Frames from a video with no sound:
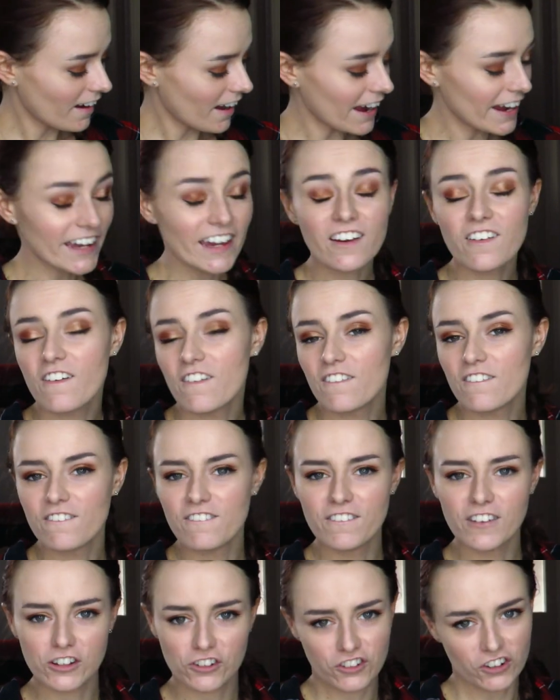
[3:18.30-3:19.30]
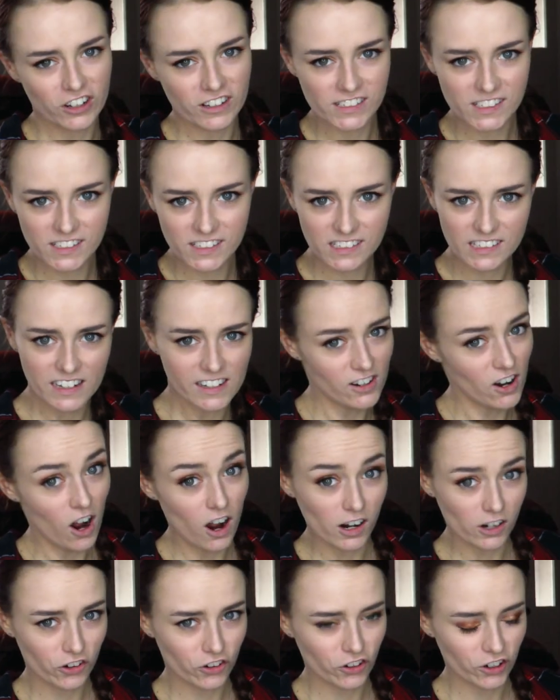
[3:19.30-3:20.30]
I get vicious at
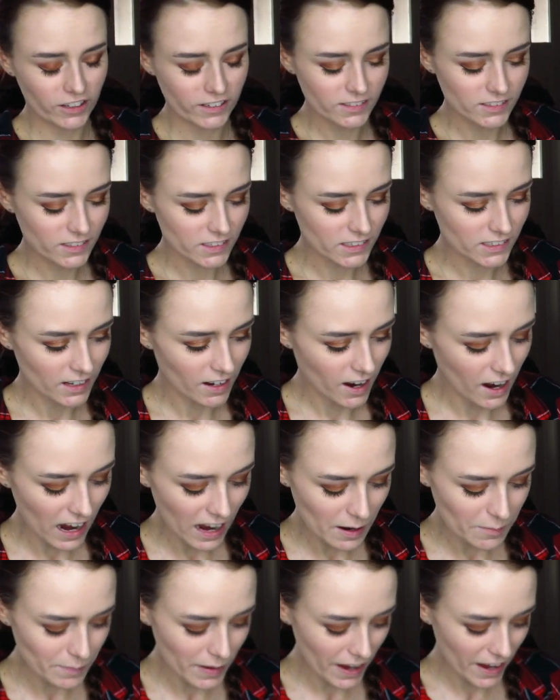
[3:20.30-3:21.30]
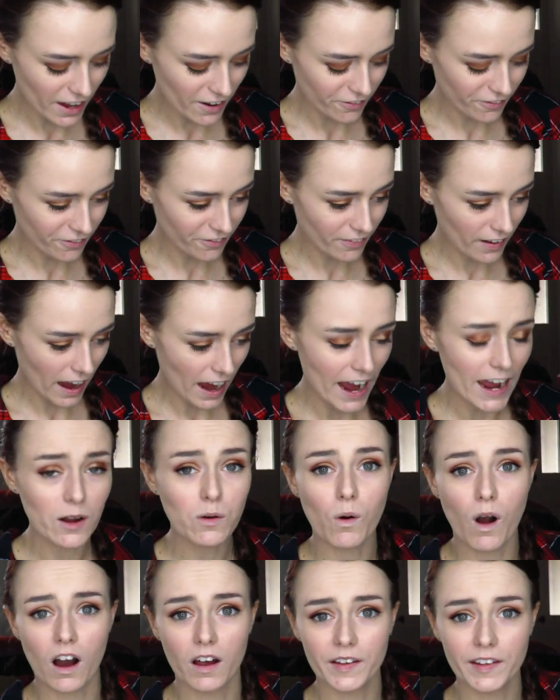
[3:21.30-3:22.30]
auctions. Um, if I
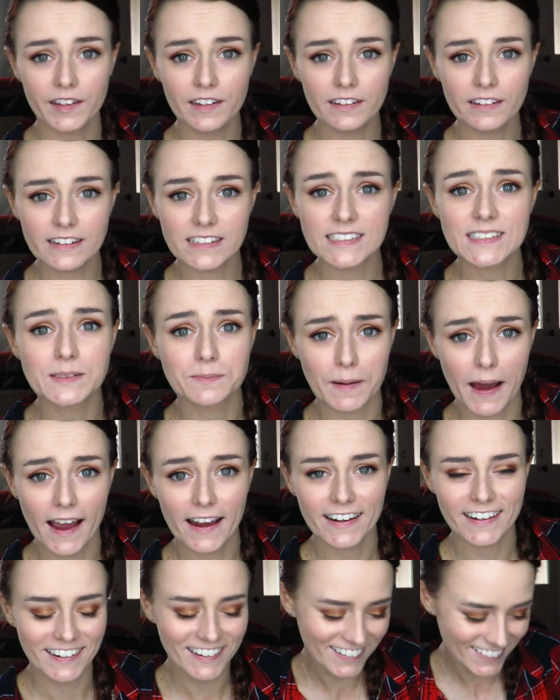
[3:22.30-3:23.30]
want it, it's mine.